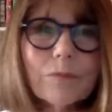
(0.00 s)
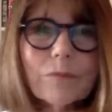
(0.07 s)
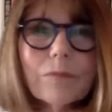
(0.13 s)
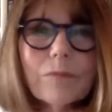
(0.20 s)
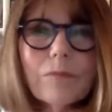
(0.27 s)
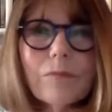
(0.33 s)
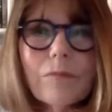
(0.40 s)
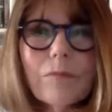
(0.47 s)

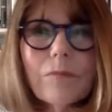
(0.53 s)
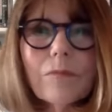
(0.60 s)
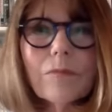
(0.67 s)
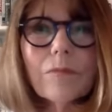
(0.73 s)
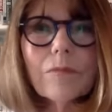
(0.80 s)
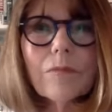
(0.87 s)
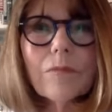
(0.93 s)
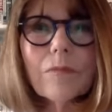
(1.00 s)

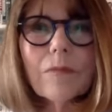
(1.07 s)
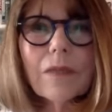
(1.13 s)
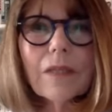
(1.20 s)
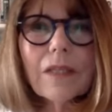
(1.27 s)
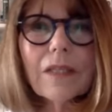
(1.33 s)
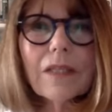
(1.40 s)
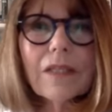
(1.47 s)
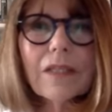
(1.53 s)

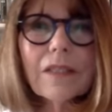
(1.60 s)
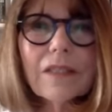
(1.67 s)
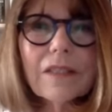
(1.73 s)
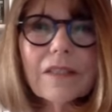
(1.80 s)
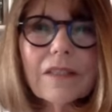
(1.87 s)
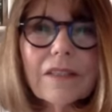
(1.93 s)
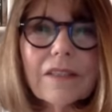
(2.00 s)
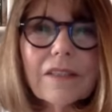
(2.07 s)

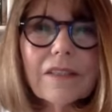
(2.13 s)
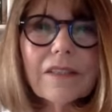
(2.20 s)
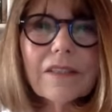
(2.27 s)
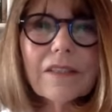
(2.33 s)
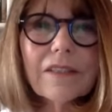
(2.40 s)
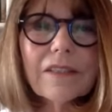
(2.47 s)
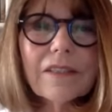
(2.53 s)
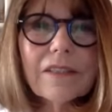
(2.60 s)

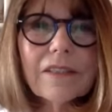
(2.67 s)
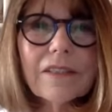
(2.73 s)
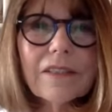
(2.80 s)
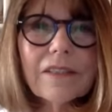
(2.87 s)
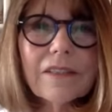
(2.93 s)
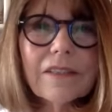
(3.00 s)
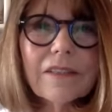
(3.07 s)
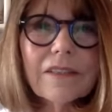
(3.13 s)

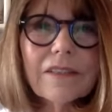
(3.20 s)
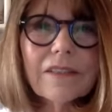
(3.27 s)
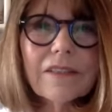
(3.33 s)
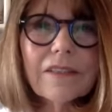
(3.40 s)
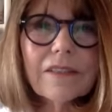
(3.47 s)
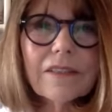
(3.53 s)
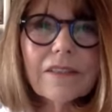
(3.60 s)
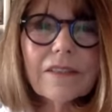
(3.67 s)

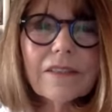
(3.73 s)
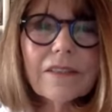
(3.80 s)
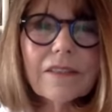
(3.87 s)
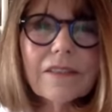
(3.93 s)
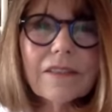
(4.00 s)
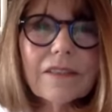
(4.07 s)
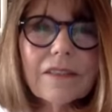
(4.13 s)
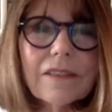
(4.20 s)

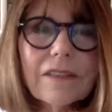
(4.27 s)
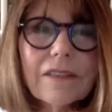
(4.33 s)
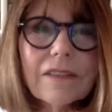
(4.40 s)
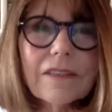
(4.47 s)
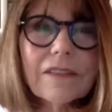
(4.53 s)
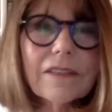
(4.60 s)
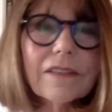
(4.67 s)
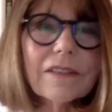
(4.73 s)

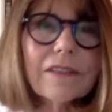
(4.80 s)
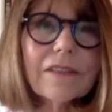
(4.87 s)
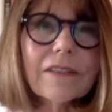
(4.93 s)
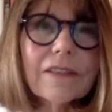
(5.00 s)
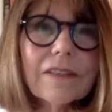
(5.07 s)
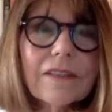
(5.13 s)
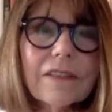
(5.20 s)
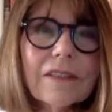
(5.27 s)

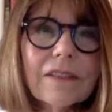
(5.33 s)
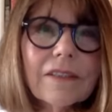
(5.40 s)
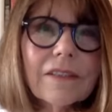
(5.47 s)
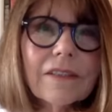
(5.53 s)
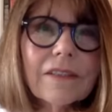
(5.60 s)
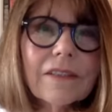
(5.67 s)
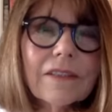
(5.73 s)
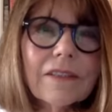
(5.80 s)

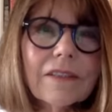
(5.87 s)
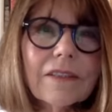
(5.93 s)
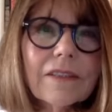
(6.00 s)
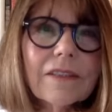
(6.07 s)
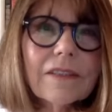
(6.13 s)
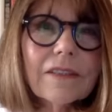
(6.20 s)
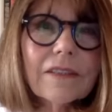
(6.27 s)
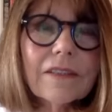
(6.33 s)

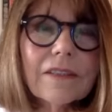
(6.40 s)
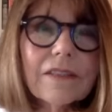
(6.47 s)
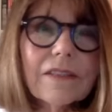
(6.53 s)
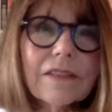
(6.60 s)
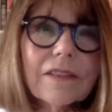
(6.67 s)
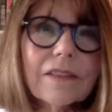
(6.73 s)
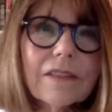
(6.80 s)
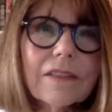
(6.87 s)

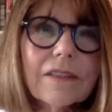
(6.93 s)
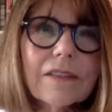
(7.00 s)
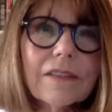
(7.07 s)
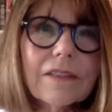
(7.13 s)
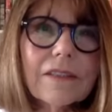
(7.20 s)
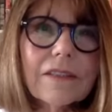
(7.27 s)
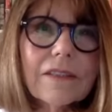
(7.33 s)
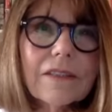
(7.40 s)

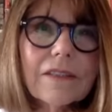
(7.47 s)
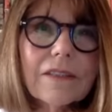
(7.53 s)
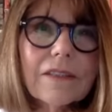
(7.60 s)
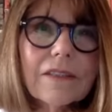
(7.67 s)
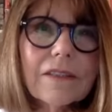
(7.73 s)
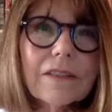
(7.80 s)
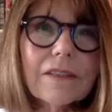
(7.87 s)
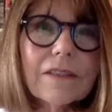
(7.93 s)
The person shown says nothing.